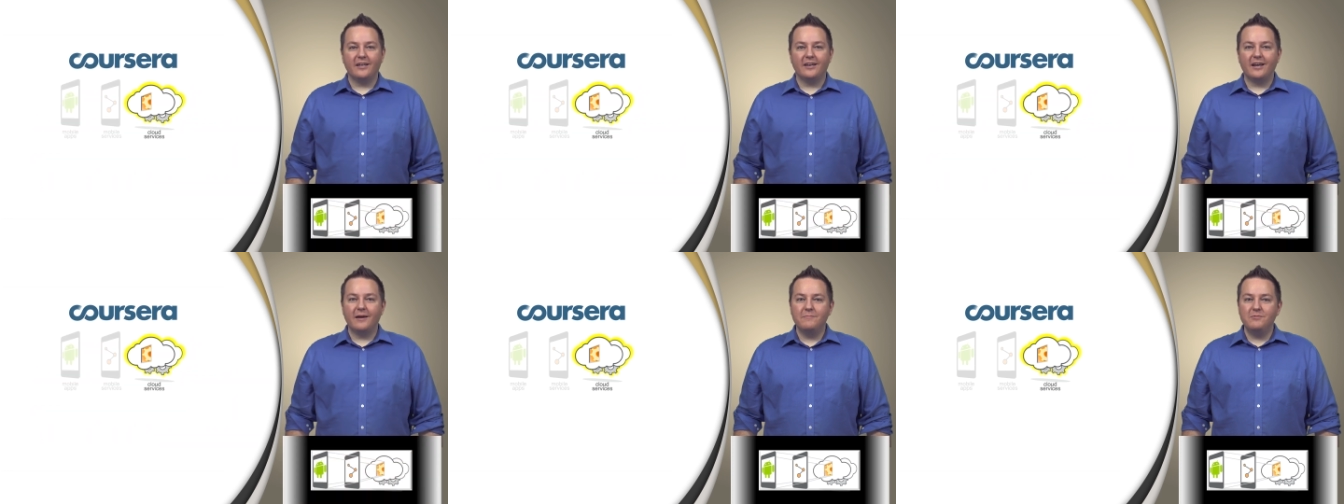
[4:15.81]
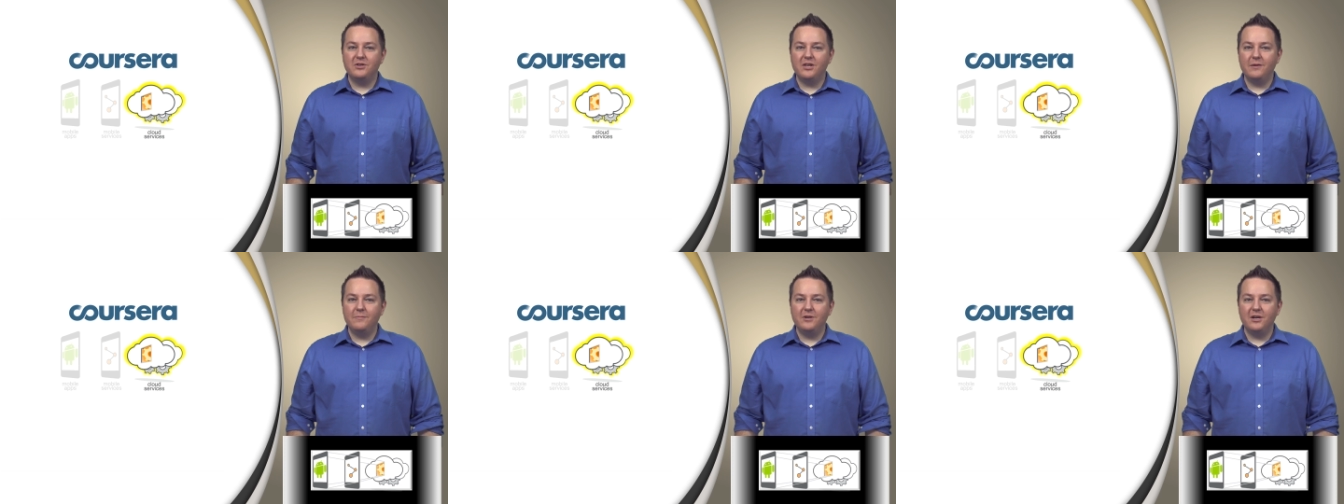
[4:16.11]
and I'm
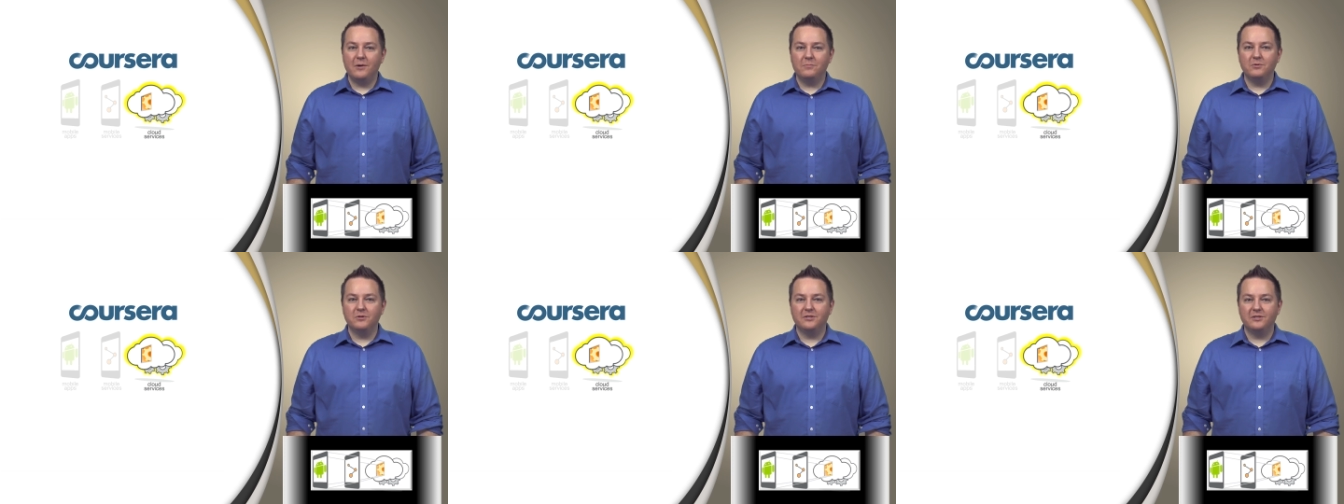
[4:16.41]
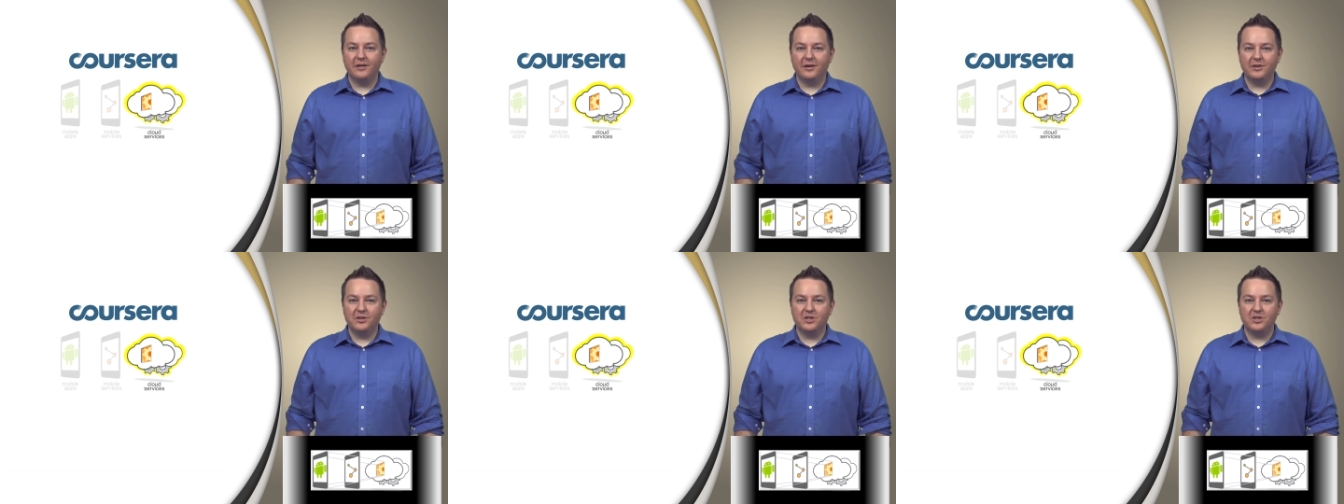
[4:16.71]
teaming up with
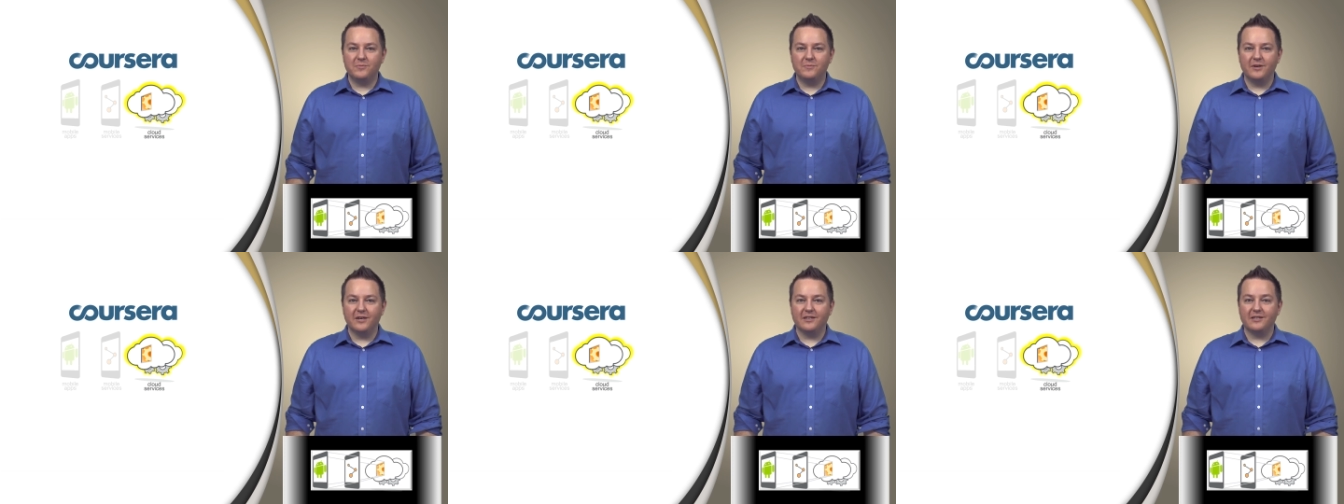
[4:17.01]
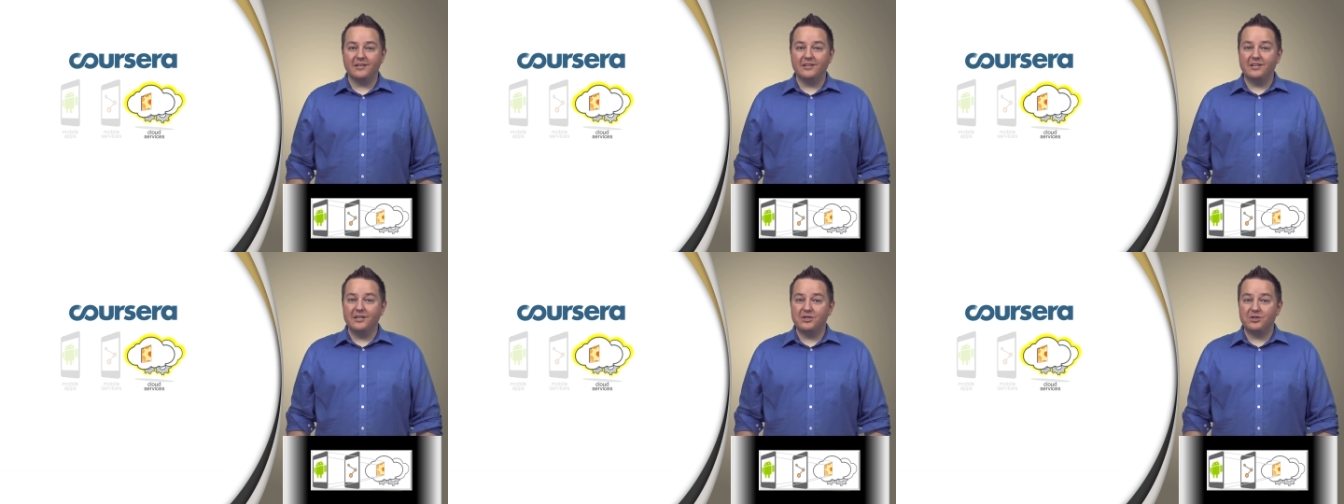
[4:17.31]
Doug
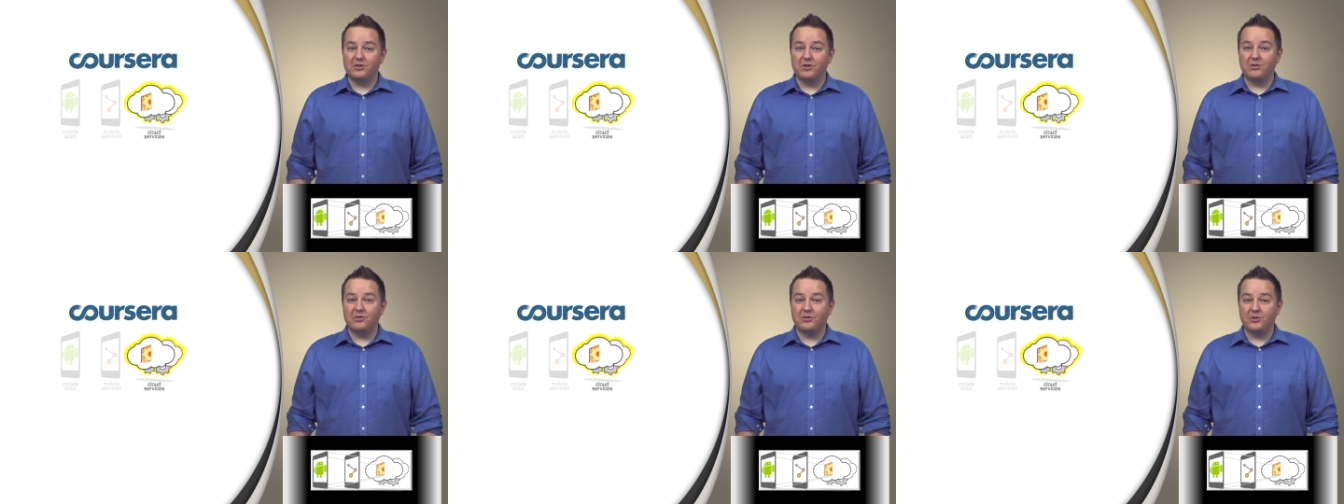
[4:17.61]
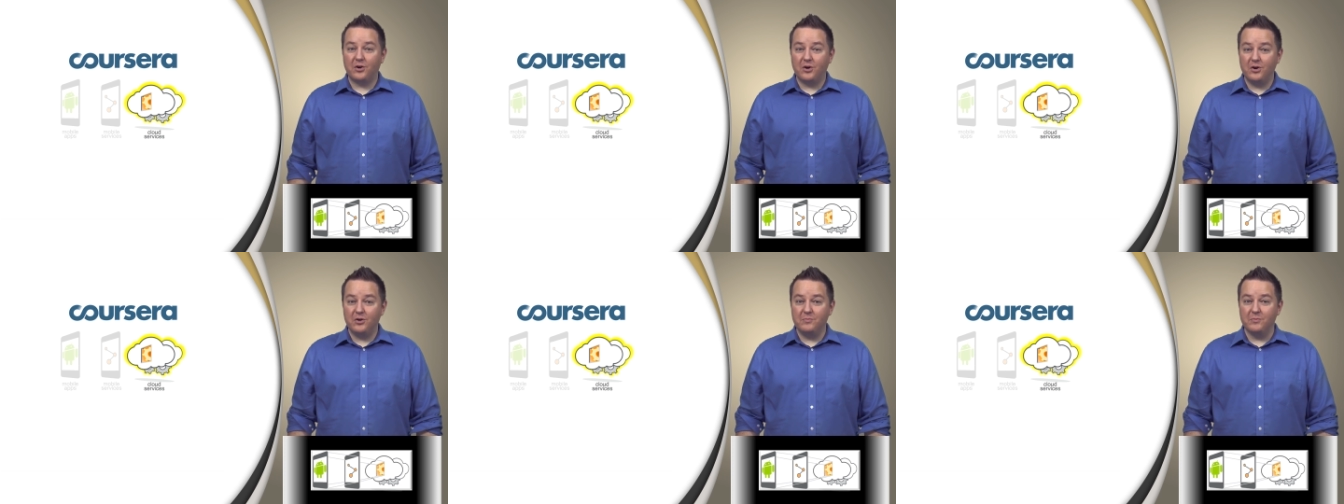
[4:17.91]
Schmidt to teach the
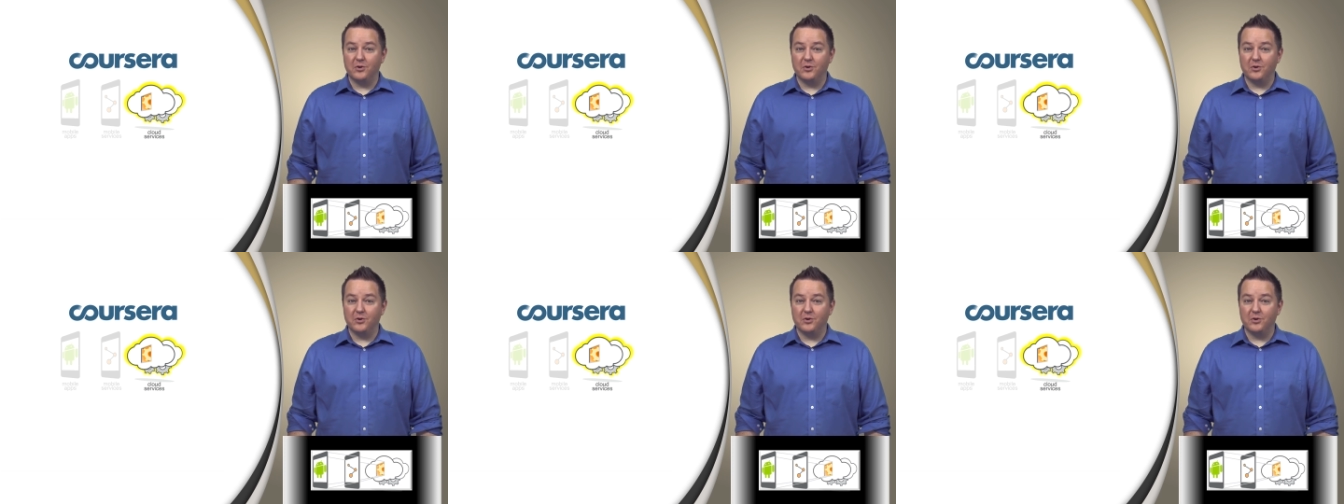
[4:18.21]
third